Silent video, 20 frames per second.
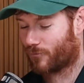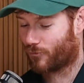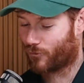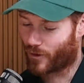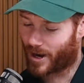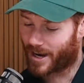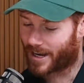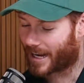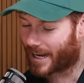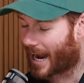
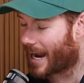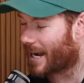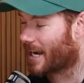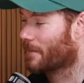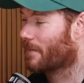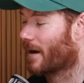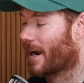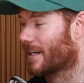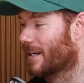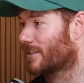reading 80
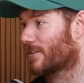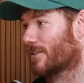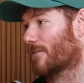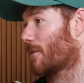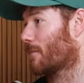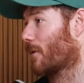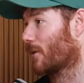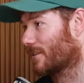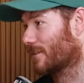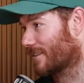pages of
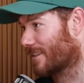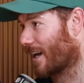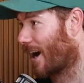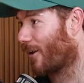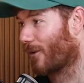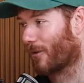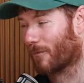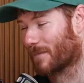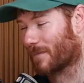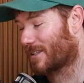the most
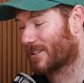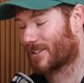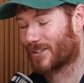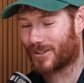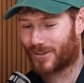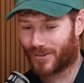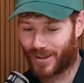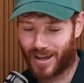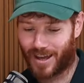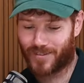dull
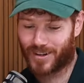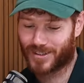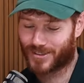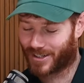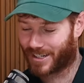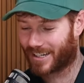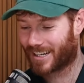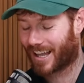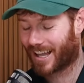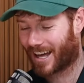material ever. So I
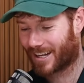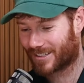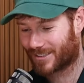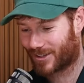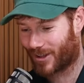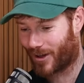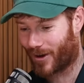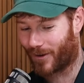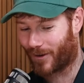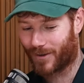didn't last
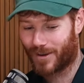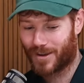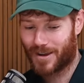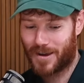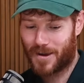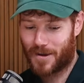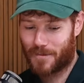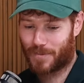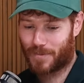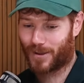long,
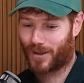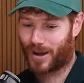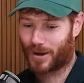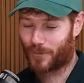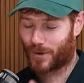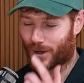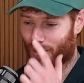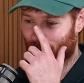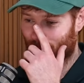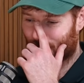but like
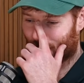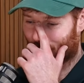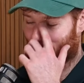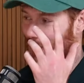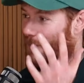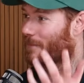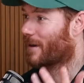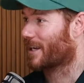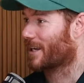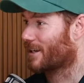when I was talking
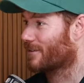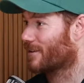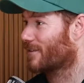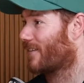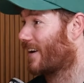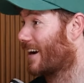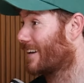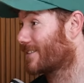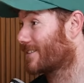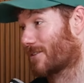to my year
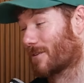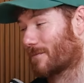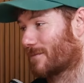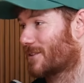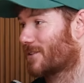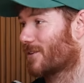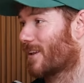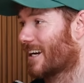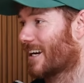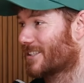advisor, who I'm
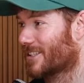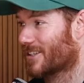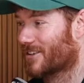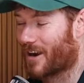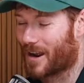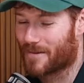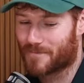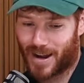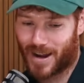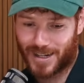still actually
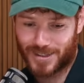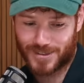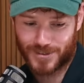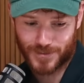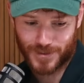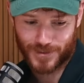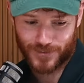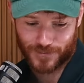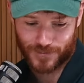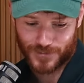great
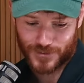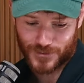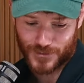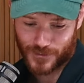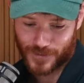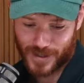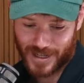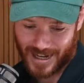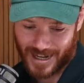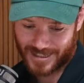mates from school,
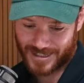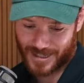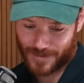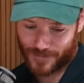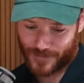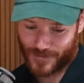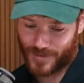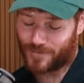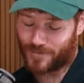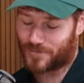we catch up
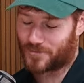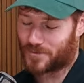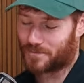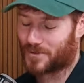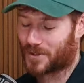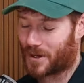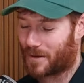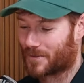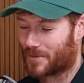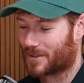from time